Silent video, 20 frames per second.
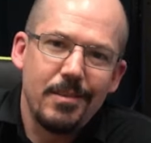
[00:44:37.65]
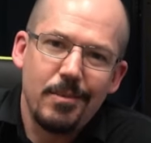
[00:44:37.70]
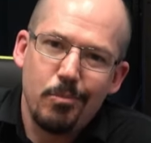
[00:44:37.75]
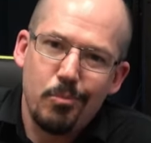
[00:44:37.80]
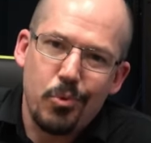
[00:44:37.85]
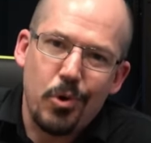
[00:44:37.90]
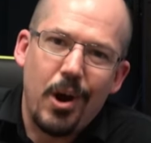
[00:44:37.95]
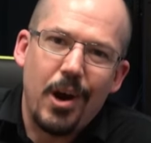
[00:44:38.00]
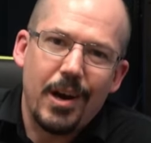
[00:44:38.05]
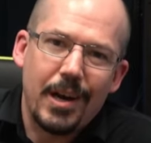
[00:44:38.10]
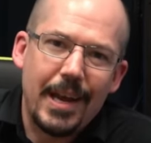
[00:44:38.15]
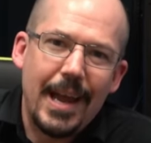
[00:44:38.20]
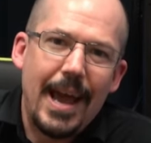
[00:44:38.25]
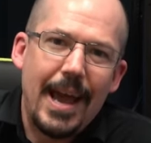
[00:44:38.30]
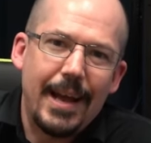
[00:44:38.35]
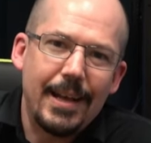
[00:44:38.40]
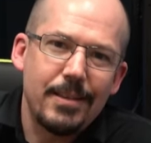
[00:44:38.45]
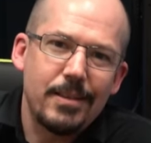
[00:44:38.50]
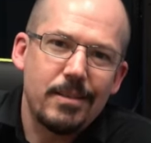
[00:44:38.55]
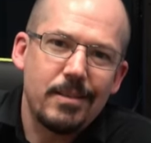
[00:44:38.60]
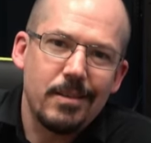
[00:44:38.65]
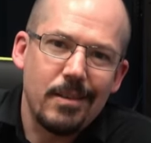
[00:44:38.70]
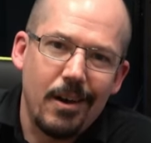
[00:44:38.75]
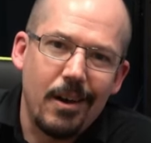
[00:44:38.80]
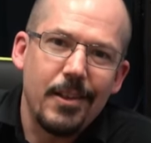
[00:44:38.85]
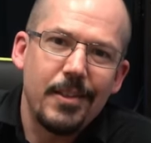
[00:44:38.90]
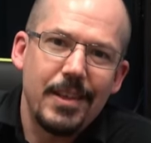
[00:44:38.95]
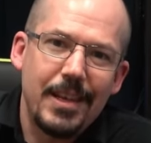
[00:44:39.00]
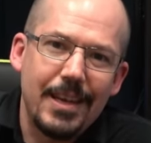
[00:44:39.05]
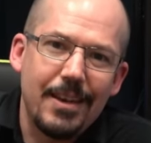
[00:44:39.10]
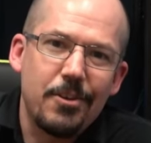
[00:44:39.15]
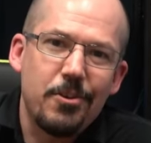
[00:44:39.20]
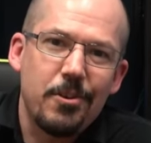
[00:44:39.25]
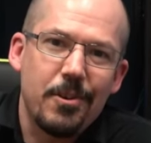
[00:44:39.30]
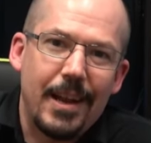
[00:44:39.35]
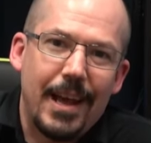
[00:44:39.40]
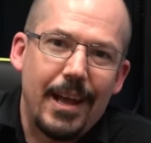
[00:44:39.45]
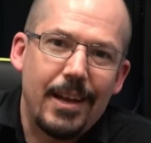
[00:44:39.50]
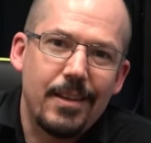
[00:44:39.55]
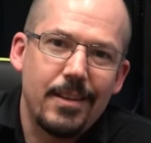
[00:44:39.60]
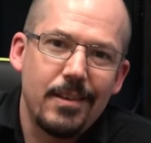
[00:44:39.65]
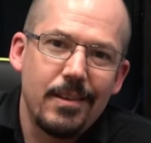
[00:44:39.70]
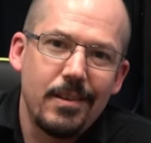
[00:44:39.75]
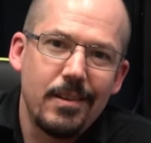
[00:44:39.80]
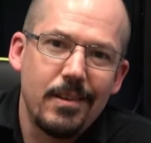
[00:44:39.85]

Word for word: broadcast on the internet.